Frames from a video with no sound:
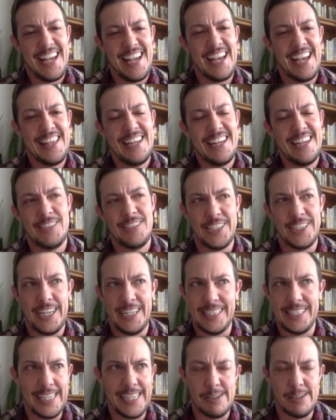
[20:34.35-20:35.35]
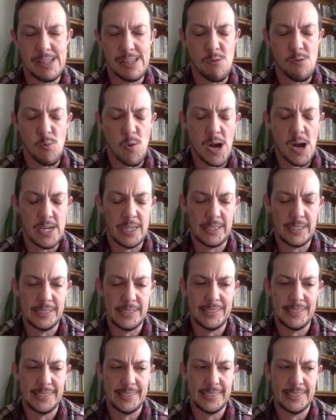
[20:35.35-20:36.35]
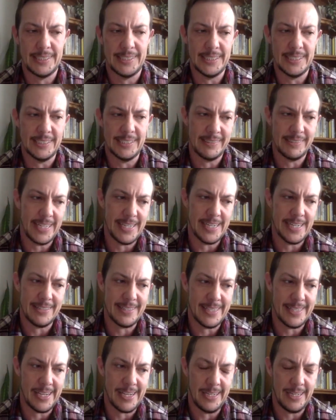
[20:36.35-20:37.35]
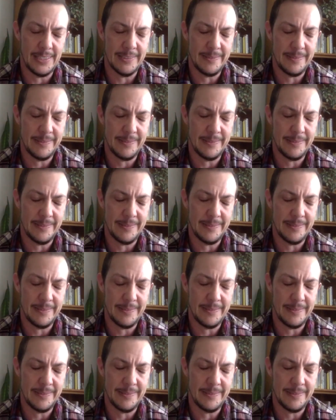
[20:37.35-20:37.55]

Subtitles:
And then I'm just trying to take a lot of walks and get outside.